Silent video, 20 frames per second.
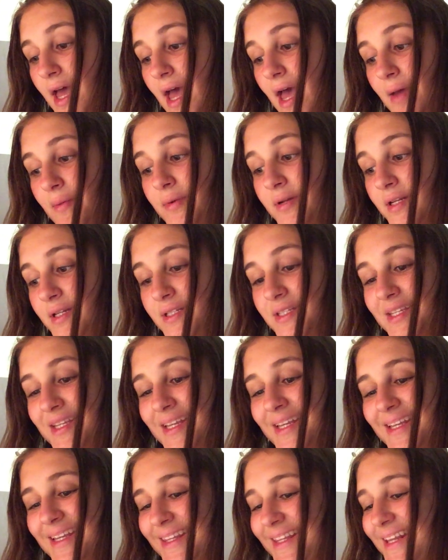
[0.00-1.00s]
And
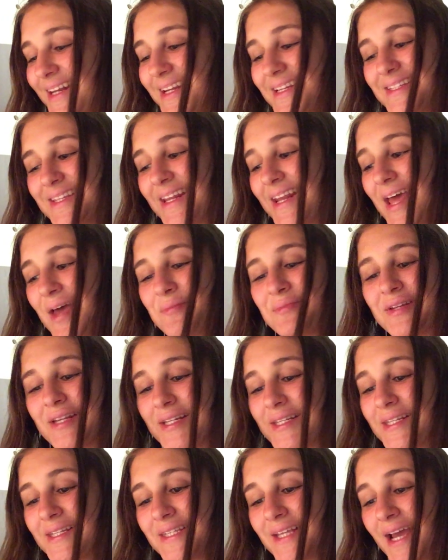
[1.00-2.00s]
then I said
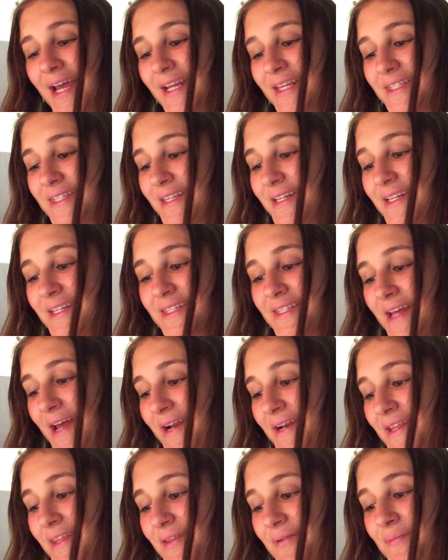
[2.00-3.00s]
eminent design is the
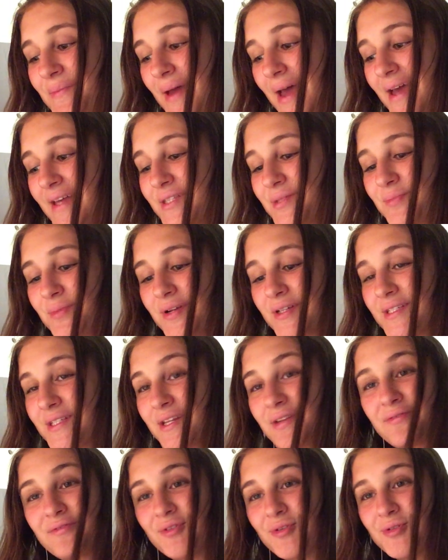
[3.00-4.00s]
design of the past,
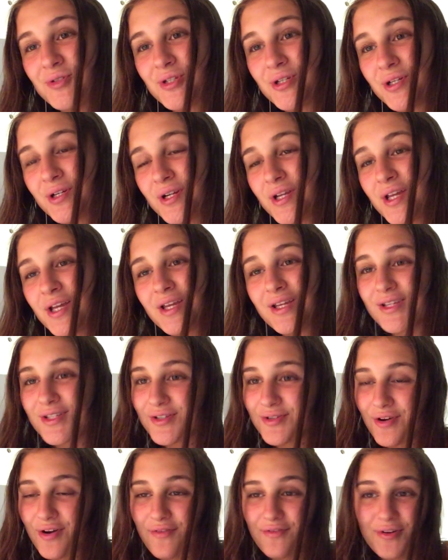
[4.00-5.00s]
present, and future.
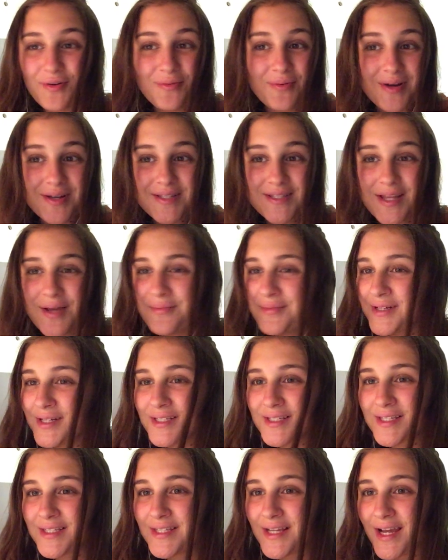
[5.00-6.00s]
So if it was
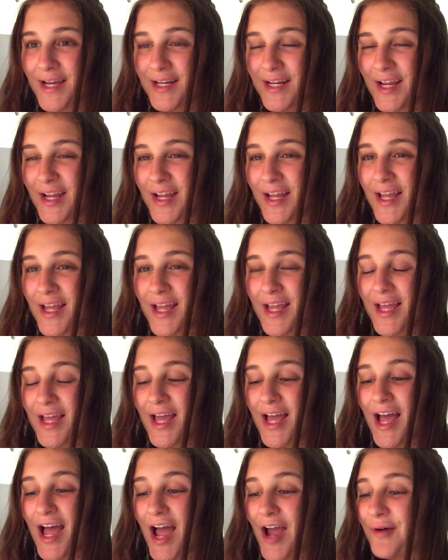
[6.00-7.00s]
eminent design,
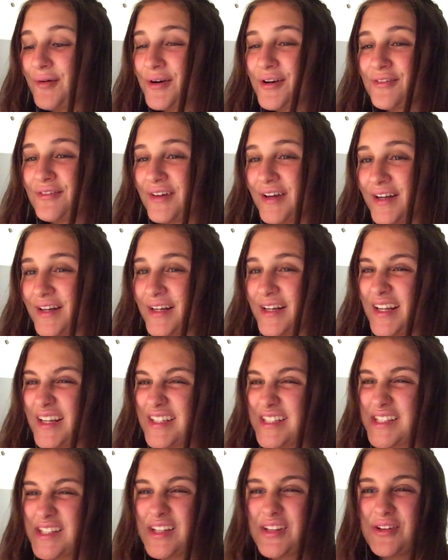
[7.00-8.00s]
I would have had a
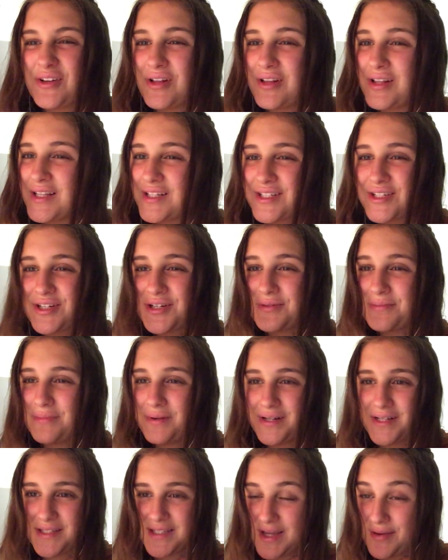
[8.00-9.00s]
nice little clincher,
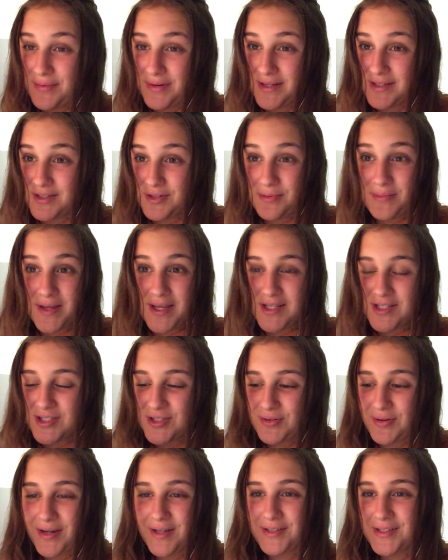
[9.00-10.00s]
but it's eminent domain,
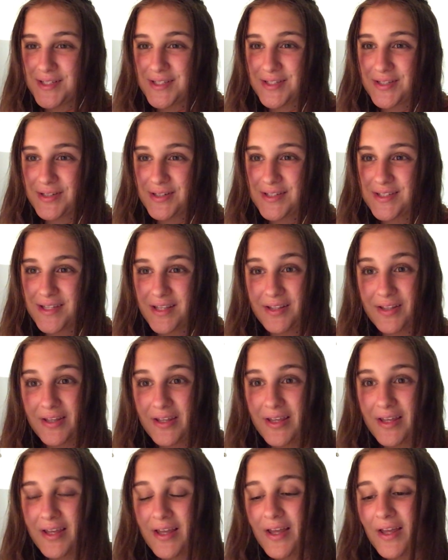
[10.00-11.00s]
so I just look
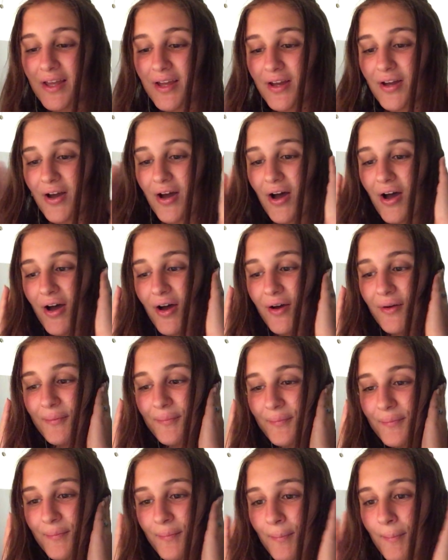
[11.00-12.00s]
silly.
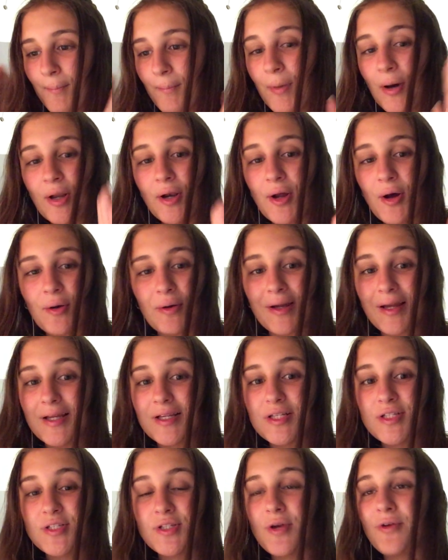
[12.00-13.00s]
But okay,
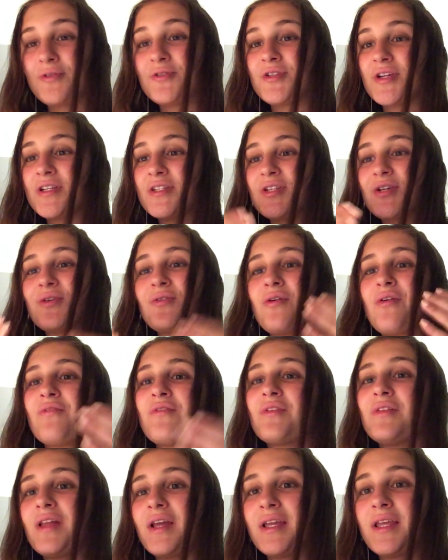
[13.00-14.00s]
so just to go
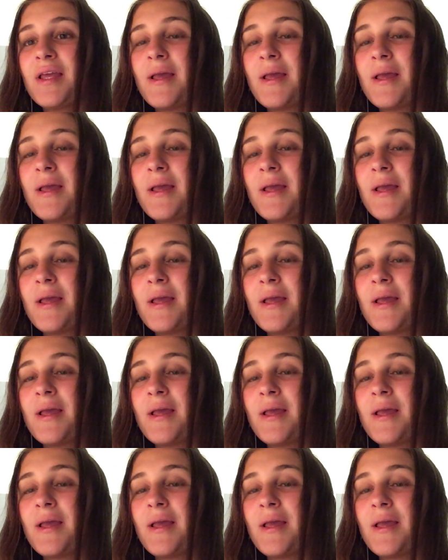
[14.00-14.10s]
over